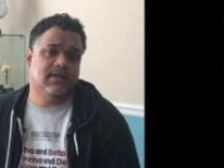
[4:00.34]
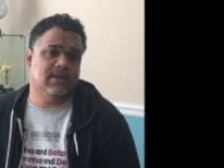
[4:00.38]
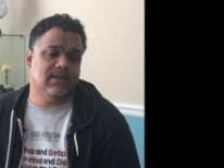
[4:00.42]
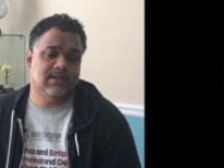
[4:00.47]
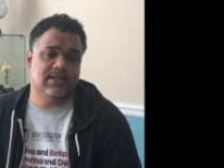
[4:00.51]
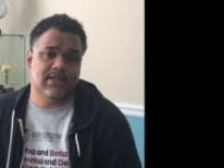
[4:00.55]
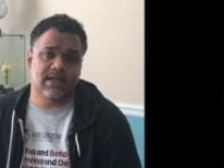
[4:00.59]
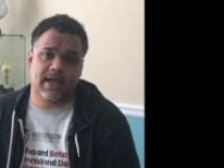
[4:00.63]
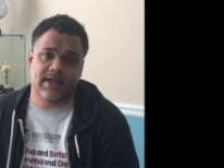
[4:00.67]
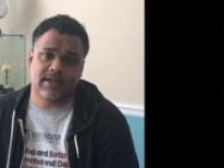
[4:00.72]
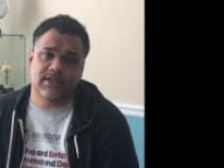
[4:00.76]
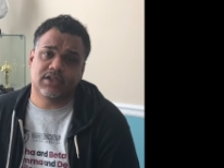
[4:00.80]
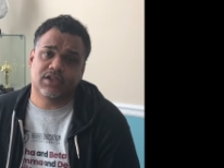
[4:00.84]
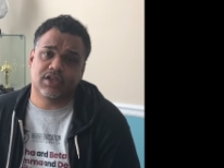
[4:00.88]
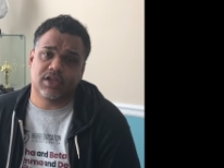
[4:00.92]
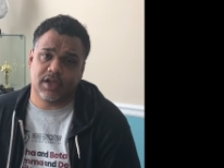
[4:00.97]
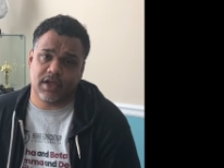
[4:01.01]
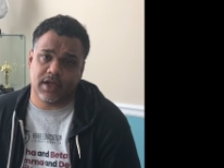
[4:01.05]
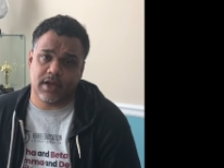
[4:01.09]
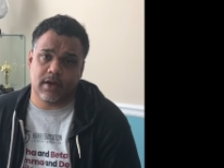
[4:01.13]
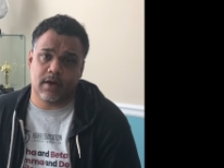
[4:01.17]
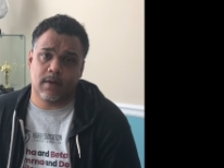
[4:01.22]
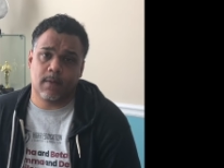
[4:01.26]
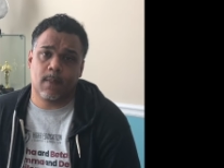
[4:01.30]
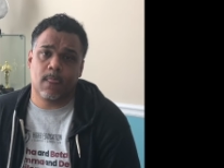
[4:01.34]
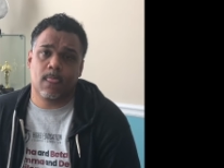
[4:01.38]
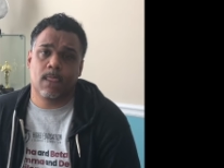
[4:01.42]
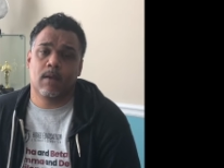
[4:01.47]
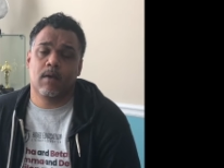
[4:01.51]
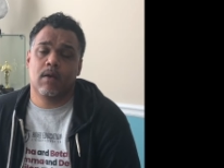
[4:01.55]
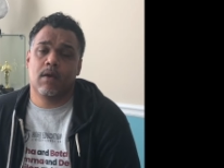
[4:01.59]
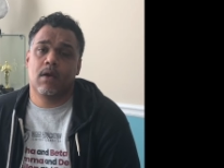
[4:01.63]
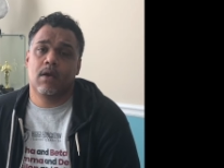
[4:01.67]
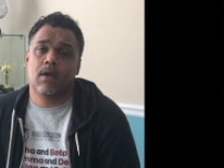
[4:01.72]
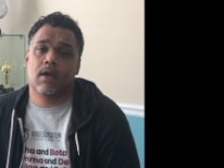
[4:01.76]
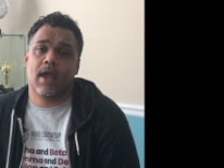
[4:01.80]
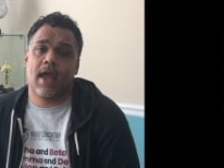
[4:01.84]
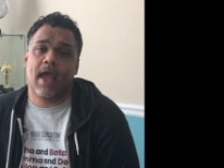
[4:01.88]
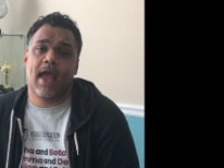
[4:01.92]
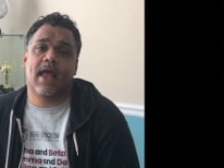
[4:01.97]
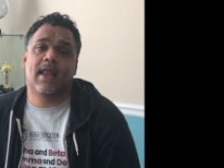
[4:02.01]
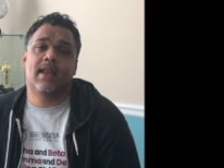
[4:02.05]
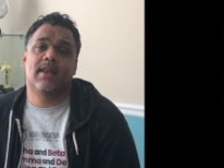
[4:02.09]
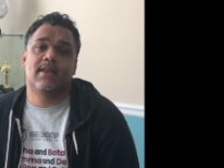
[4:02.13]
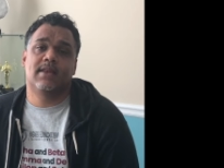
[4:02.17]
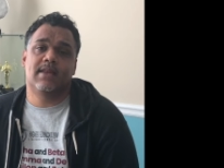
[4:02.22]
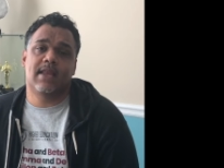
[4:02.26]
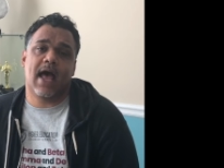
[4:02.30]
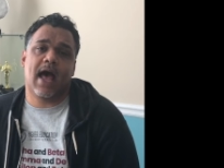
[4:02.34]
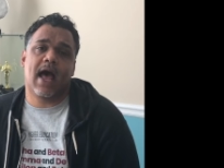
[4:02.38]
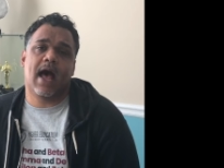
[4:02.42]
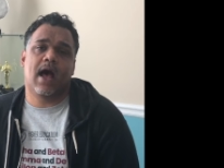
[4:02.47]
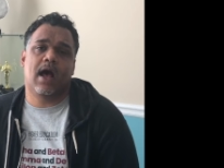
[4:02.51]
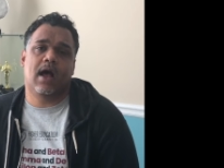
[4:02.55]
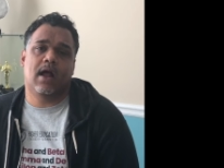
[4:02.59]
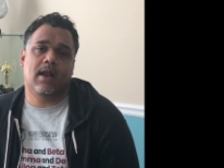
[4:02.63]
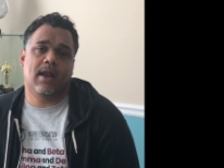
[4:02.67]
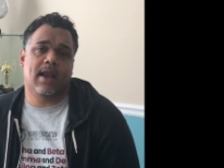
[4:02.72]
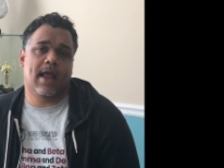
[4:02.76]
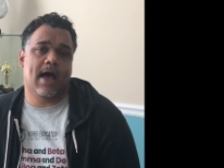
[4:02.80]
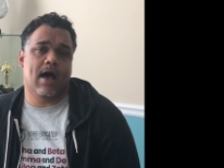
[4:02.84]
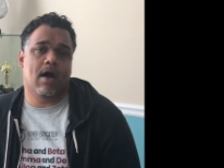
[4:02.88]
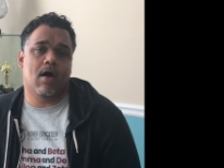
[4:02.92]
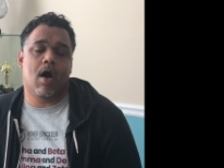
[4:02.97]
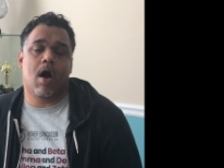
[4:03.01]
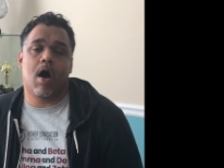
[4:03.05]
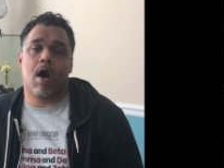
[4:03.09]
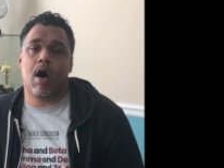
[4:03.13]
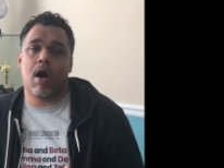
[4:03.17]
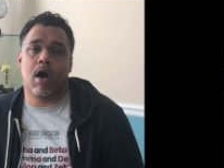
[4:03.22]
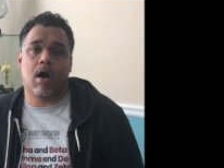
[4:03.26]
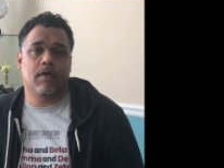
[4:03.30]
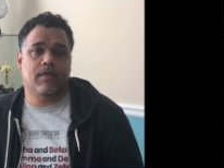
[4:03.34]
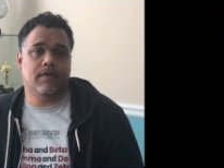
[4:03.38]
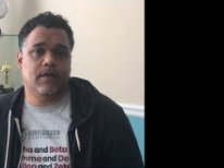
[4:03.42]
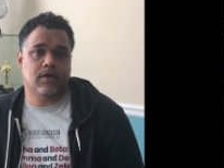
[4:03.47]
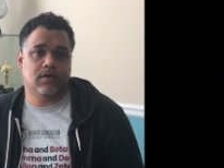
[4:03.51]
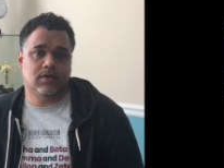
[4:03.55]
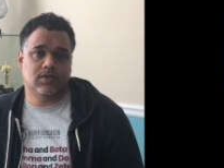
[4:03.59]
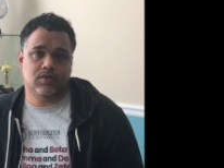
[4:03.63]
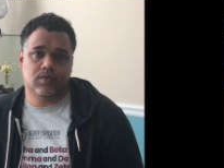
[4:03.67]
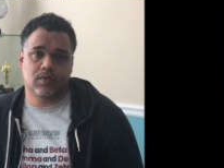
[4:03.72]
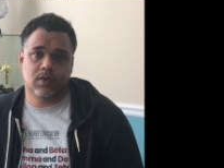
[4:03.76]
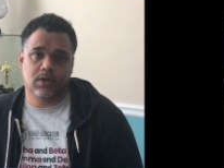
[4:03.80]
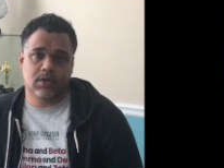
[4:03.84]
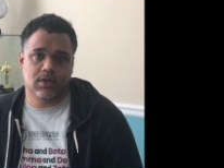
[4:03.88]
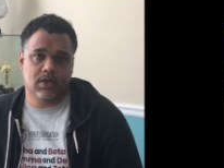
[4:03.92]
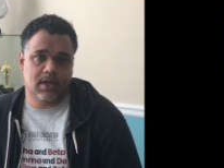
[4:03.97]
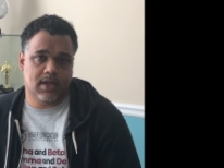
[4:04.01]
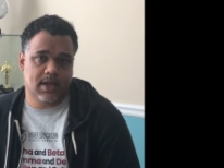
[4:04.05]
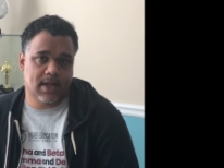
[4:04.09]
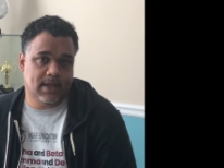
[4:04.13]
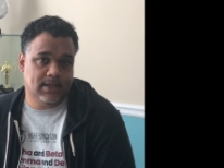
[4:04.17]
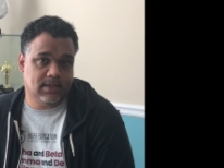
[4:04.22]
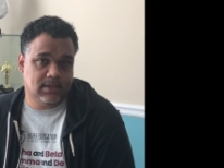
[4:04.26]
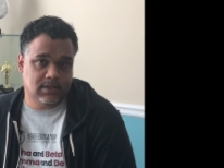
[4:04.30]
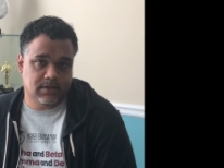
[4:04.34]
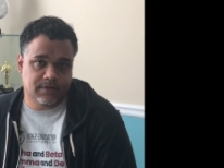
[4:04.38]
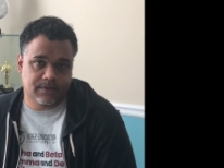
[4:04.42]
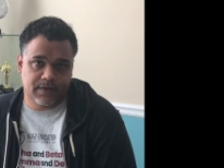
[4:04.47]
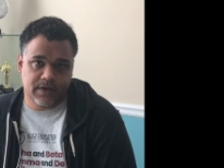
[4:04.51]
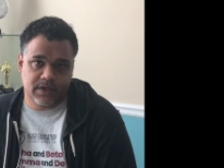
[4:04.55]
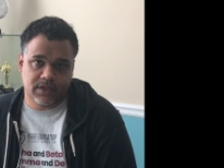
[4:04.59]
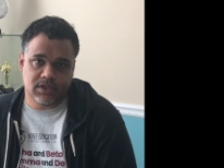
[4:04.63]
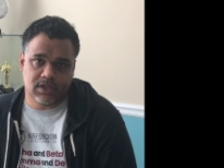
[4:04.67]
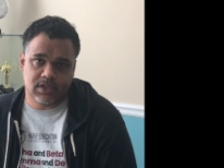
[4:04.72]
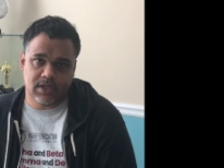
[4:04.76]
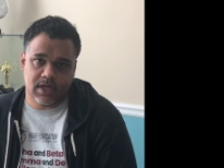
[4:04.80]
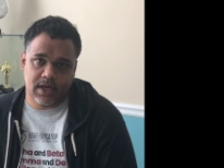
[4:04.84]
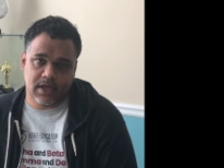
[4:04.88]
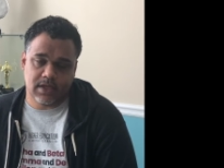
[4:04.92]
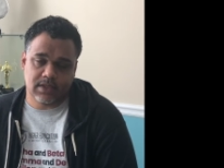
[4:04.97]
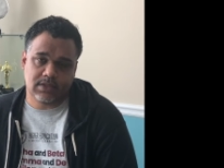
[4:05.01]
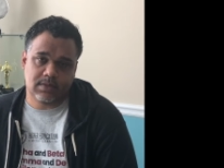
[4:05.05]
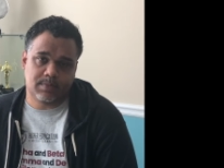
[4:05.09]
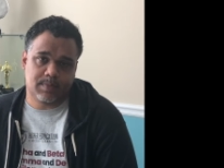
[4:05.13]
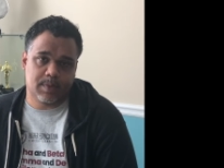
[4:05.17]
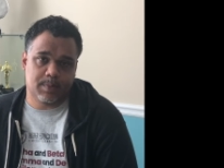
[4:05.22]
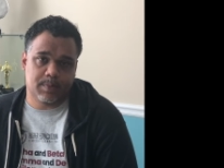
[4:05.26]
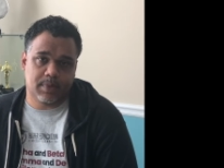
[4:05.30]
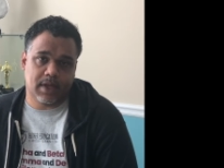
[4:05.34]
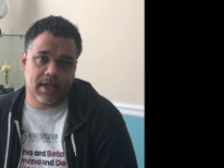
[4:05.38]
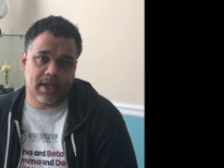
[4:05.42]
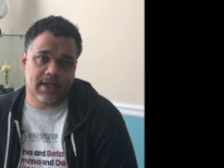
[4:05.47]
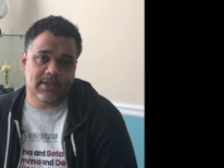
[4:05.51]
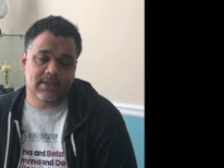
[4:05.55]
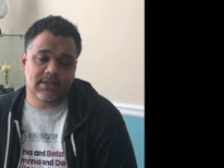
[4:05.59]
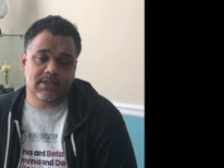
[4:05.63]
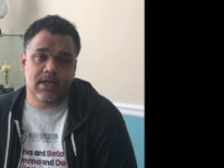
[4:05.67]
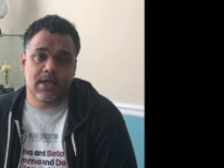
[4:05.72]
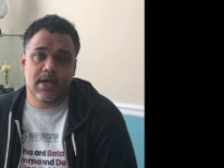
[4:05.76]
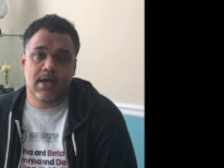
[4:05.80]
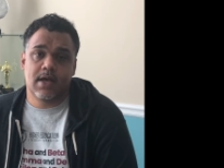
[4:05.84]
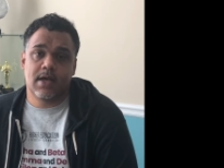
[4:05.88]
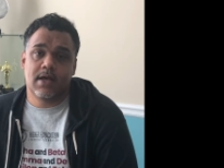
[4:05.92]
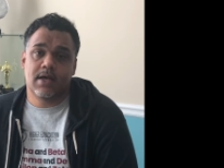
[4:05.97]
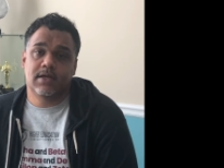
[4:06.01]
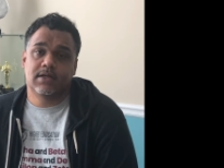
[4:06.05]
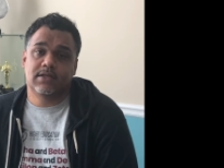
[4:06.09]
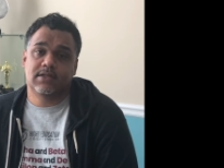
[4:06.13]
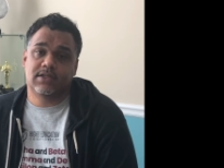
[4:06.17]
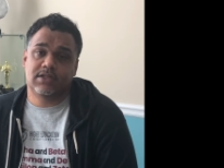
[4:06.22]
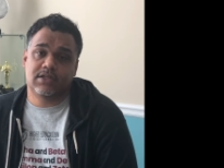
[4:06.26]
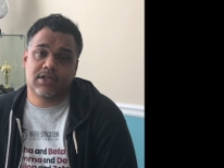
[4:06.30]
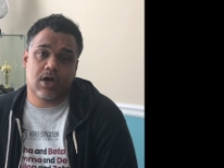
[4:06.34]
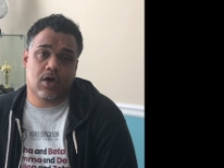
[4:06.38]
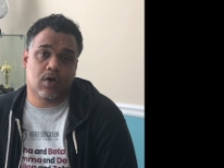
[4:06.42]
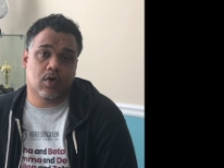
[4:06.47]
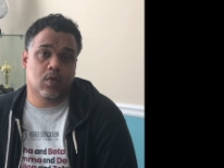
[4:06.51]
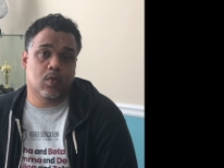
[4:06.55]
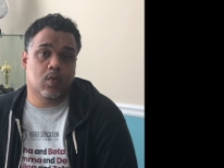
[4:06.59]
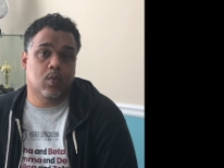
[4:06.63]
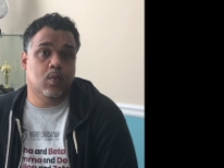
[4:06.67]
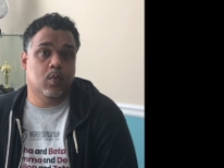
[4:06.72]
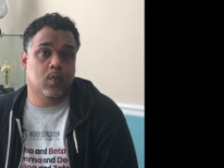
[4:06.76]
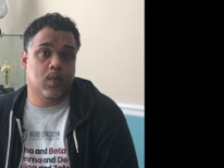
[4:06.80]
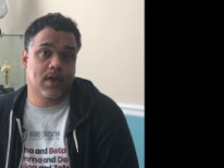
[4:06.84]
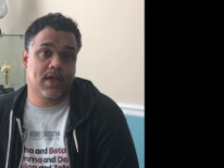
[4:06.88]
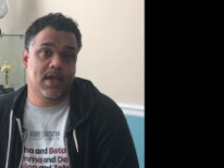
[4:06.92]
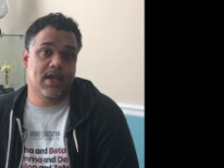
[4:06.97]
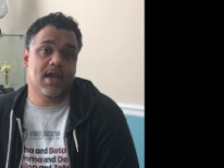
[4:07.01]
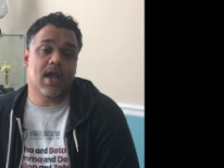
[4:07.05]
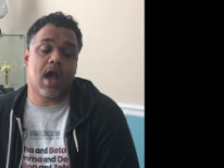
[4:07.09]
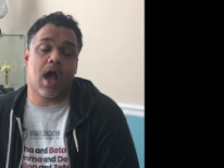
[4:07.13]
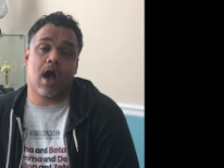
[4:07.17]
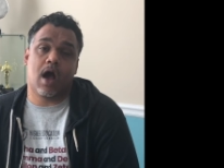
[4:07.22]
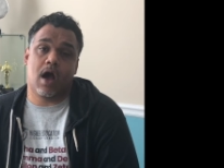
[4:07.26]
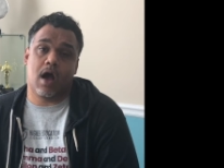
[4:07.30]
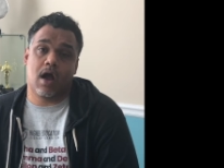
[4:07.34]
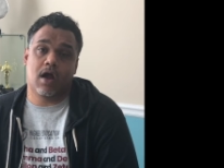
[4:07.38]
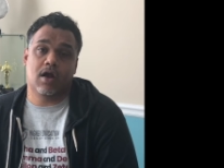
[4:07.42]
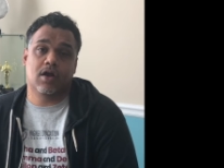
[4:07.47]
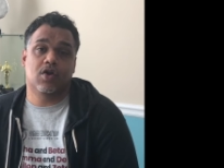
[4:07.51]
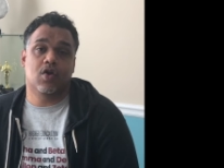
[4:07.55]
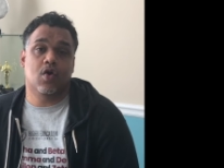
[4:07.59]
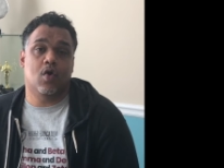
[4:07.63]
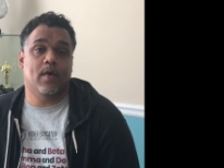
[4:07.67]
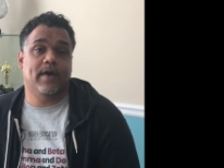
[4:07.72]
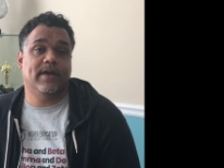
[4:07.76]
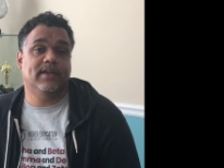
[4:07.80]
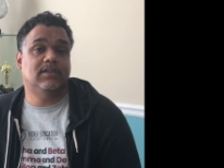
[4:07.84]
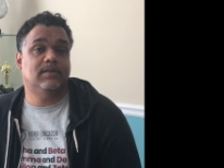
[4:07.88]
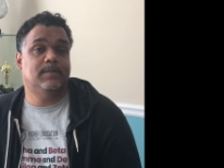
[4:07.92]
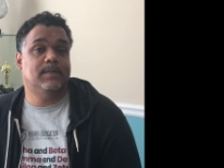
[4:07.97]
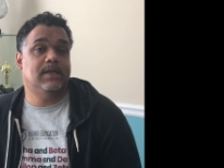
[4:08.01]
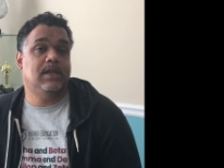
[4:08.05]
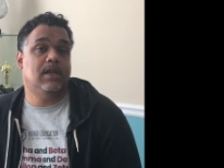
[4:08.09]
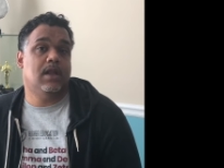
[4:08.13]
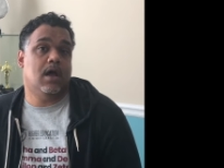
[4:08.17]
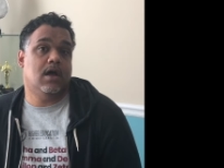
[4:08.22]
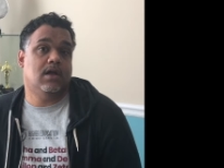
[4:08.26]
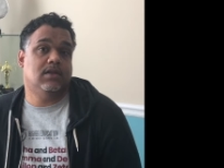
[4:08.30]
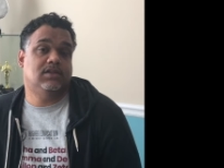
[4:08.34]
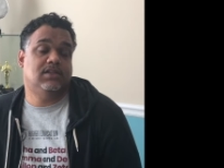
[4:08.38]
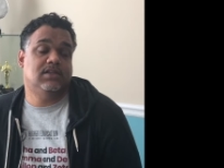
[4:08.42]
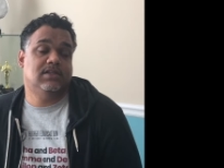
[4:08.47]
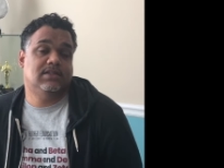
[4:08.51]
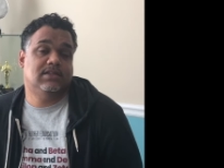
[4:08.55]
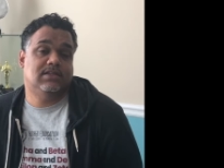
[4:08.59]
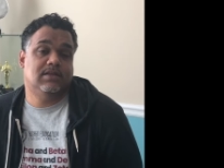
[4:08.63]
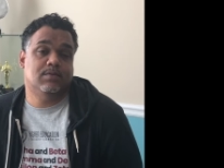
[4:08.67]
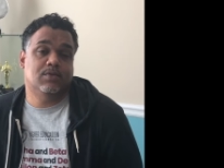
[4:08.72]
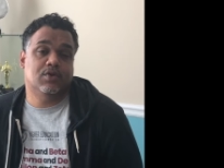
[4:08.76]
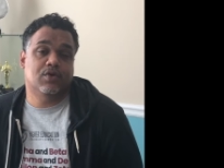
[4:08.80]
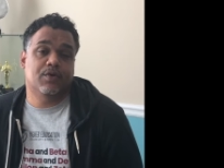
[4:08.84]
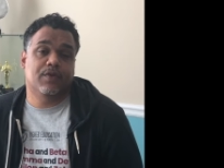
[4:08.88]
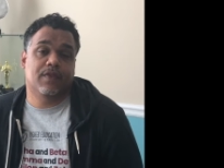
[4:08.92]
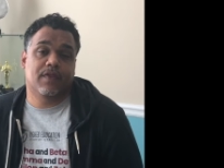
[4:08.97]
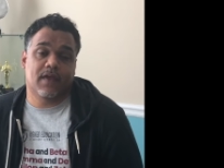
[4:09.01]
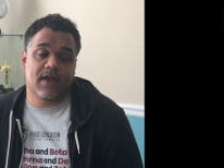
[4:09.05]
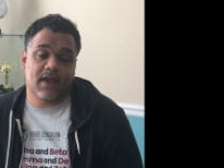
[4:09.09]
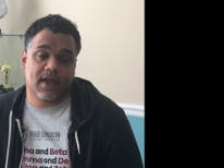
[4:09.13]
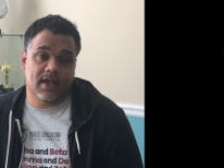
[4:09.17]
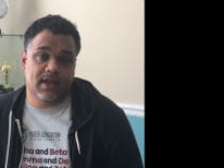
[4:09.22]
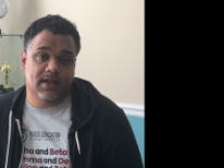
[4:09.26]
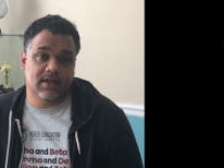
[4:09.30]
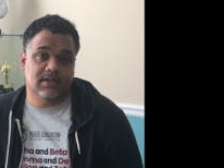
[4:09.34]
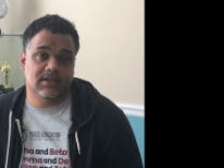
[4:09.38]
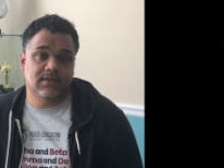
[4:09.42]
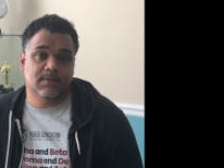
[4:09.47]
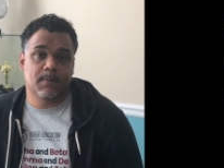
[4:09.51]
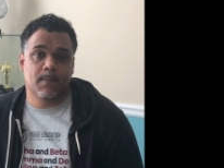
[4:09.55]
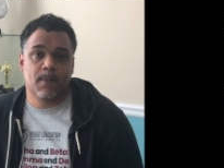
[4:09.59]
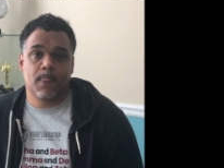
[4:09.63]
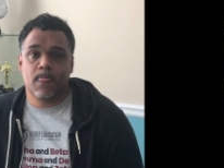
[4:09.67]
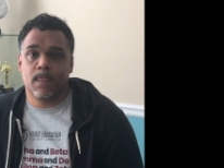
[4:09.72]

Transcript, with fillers: this next year and not allow all those who are connected to visionaries to be blessed. So we are going to be launching some new things.